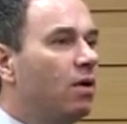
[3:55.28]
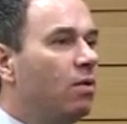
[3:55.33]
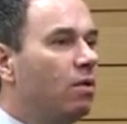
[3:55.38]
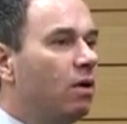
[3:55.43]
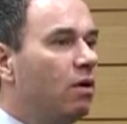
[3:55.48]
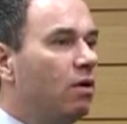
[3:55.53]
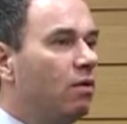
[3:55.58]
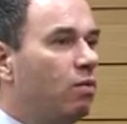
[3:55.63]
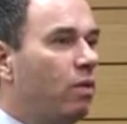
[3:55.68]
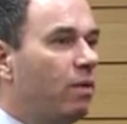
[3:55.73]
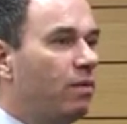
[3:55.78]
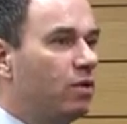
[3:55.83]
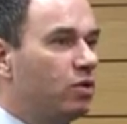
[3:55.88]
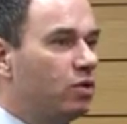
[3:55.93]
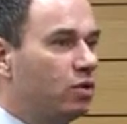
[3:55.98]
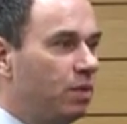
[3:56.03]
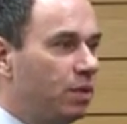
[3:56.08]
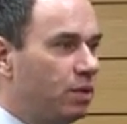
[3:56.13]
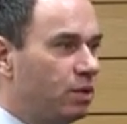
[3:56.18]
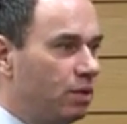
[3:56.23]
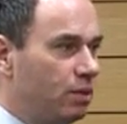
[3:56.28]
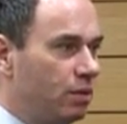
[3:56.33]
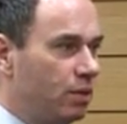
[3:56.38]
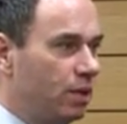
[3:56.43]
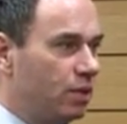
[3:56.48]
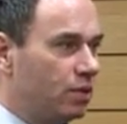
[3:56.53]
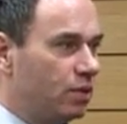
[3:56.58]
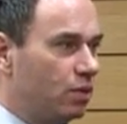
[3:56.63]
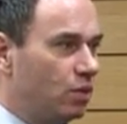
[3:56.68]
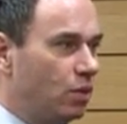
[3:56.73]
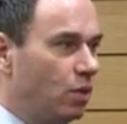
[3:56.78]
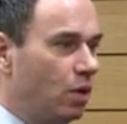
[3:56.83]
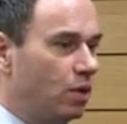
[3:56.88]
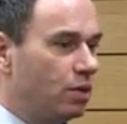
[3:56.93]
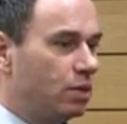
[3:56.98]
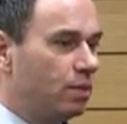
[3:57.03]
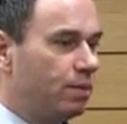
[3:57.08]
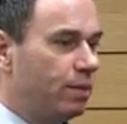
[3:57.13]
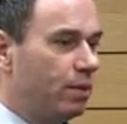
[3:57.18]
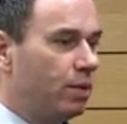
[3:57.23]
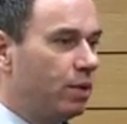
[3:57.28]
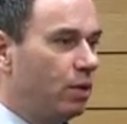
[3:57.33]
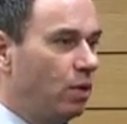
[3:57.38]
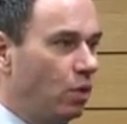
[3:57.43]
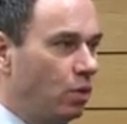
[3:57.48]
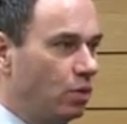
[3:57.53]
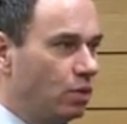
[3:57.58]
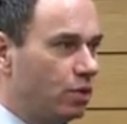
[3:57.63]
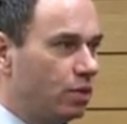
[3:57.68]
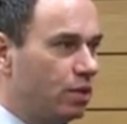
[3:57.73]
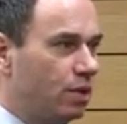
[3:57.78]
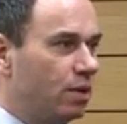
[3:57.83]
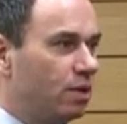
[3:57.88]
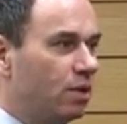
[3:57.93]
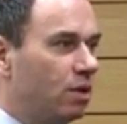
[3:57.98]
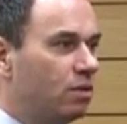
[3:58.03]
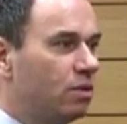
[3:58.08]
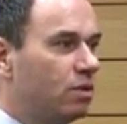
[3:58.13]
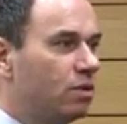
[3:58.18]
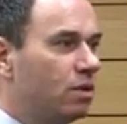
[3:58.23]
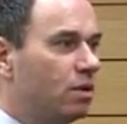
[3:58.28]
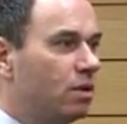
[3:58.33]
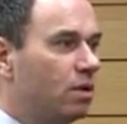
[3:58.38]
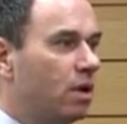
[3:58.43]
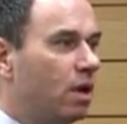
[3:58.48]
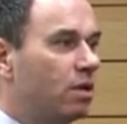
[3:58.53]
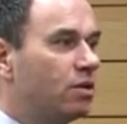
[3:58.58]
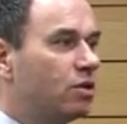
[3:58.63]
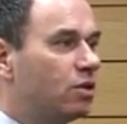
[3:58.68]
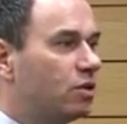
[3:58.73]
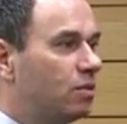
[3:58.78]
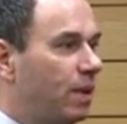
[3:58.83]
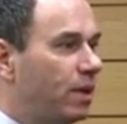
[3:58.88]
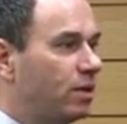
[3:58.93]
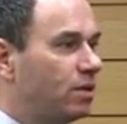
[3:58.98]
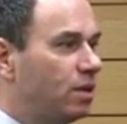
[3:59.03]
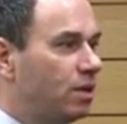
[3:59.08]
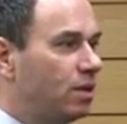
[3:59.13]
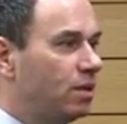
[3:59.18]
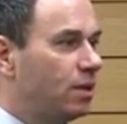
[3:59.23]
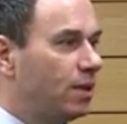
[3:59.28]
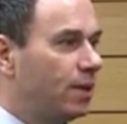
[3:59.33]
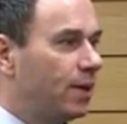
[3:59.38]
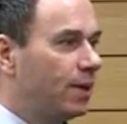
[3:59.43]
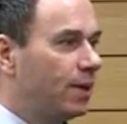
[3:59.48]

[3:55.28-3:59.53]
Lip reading: whether we should be doing this or not, but we launched it onto an unsuspecting